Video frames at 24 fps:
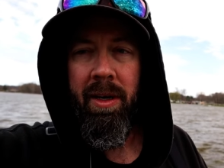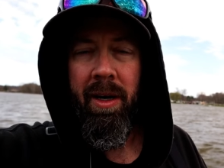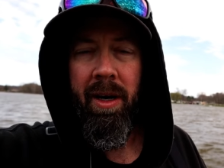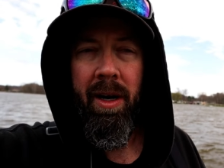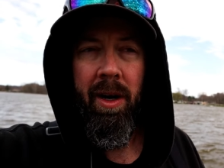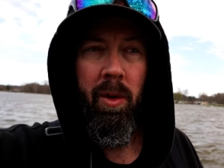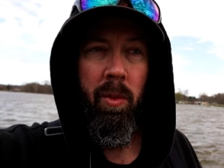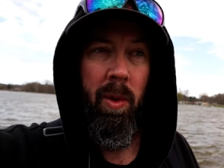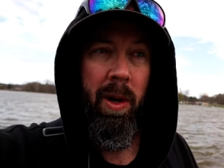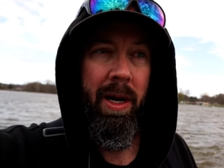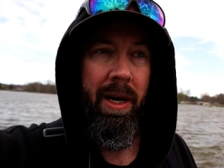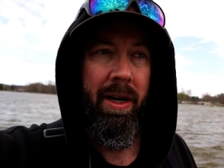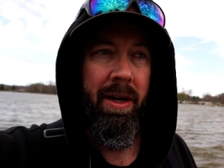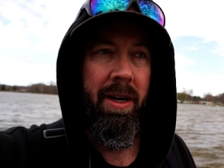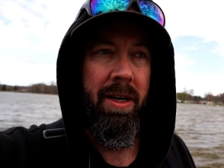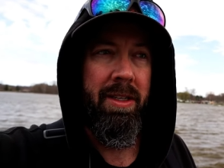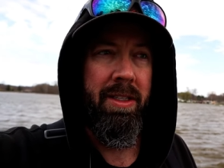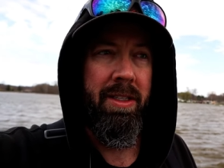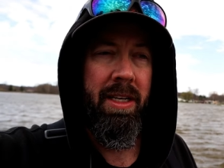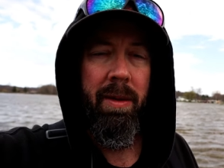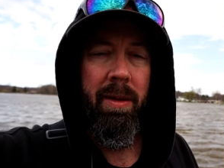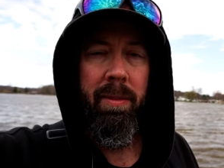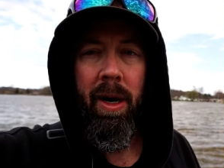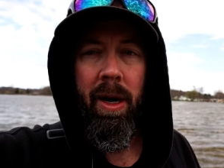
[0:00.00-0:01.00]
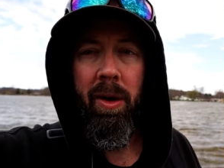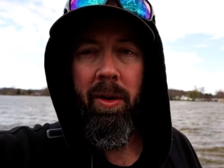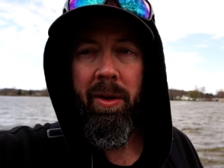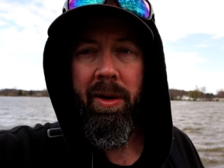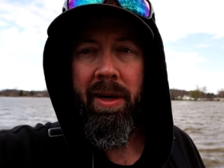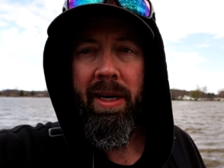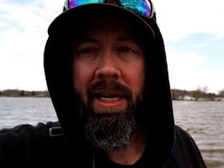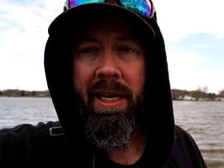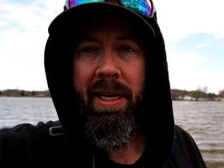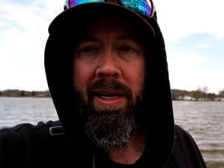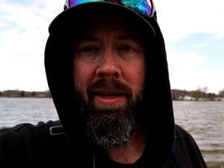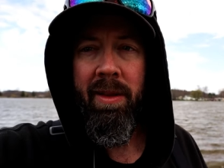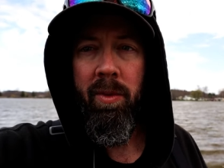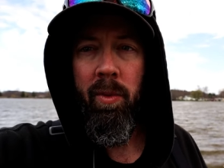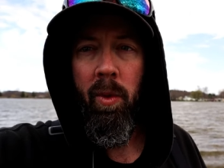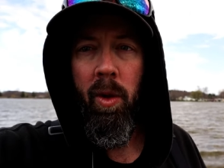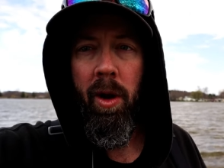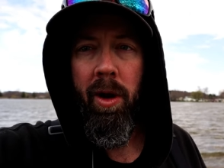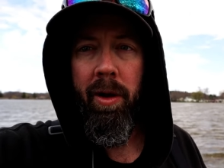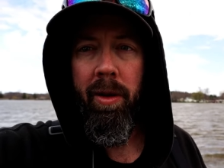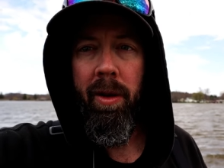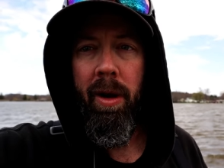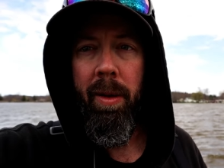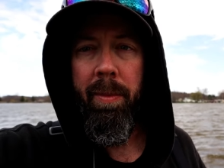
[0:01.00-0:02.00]
uh, when it does come out, and heating the
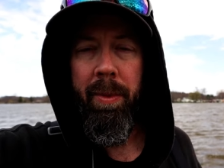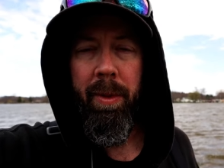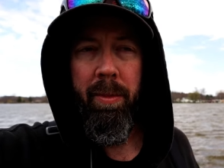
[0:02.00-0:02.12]
water up